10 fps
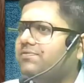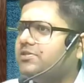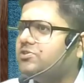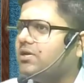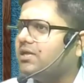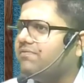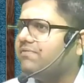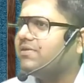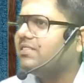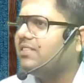which you are
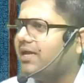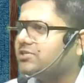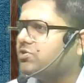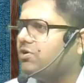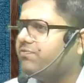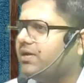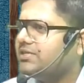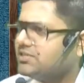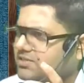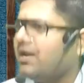giving with less
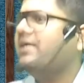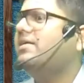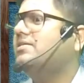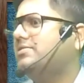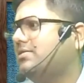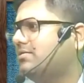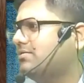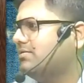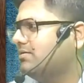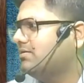confidence is the right answer.
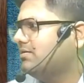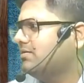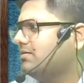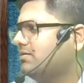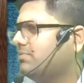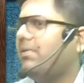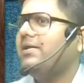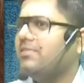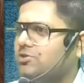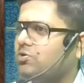By
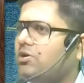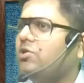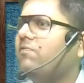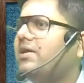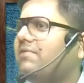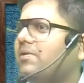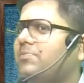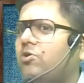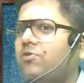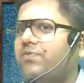this only you will develop
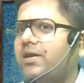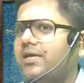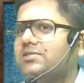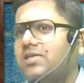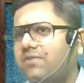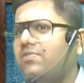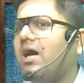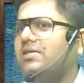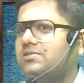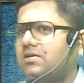the confidence. Give the
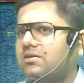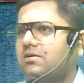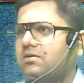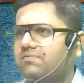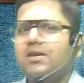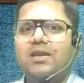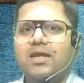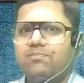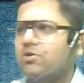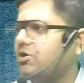answer. 1 lakh
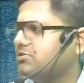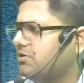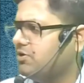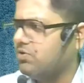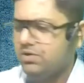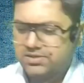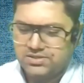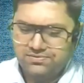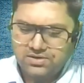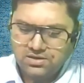because due or
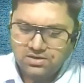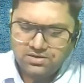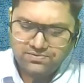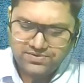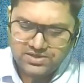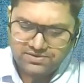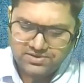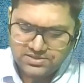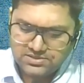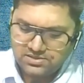received, whichever
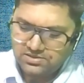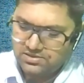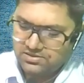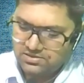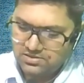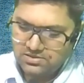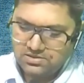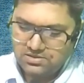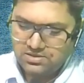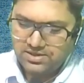is earlier.
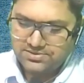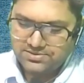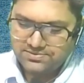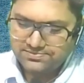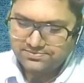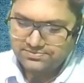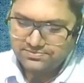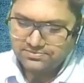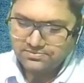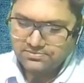Next.
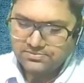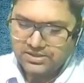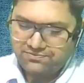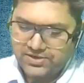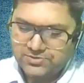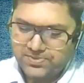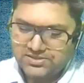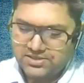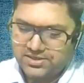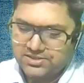Fixed
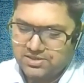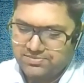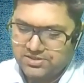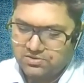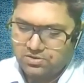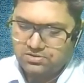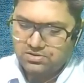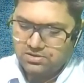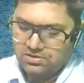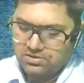percentage commission on
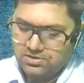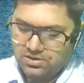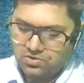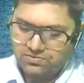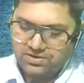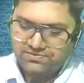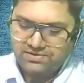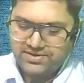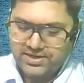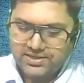turnover. Will
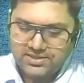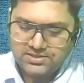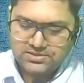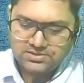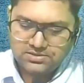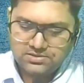we take this?